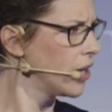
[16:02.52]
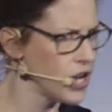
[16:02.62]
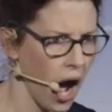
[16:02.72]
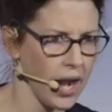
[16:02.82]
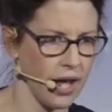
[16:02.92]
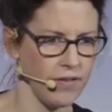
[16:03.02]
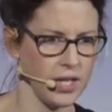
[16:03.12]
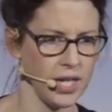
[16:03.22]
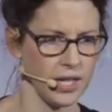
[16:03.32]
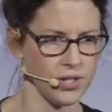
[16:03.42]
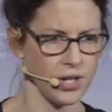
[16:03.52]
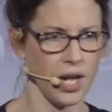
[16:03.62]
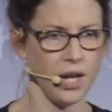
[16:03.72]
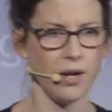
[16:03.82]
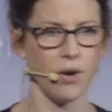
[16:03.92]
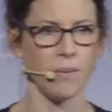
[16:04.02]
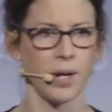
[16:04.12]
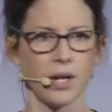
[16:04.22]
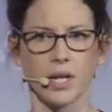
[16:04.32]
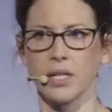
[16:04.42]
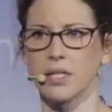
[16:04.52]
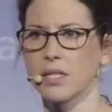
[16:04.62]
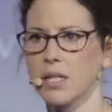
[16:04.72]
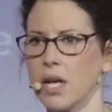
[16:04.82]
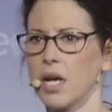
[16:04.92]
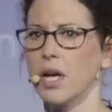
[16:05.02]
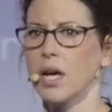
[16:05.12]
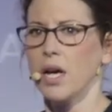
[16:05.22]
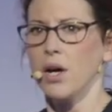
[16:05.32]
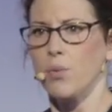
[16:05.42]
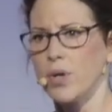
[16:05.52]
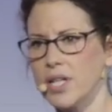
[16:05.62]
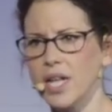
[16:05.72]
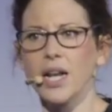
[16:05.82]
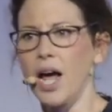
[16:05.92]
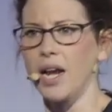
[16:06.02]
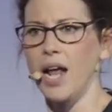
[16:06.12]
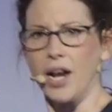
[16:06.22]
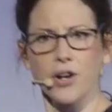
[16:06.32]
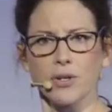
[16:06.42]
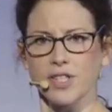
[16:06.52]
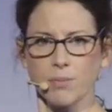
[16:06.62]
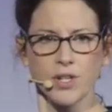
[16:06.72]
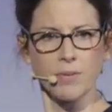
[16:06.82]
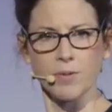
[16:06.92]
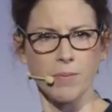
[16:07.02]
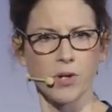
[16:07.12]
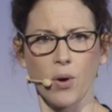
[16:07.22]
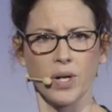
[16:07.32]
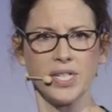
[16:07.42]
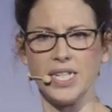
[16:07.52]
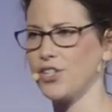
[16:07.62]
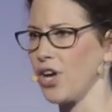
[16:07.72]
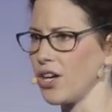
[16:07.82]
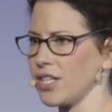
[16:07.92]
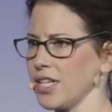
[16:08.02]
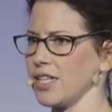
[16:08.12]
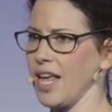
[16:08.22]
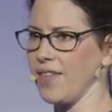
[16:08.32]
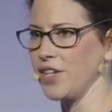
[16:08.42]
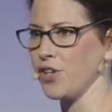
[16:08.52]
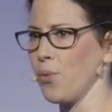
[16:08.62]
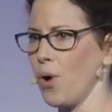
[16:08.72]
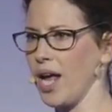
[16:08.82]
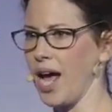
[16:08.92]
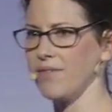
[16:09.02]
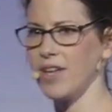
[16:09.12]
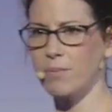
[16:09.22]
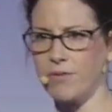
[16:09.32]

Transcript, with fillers: not having the internet? Oh my goodness. Wouldn't that, I, I don't know, sometimes people go on detoxes and they don't want to have that, but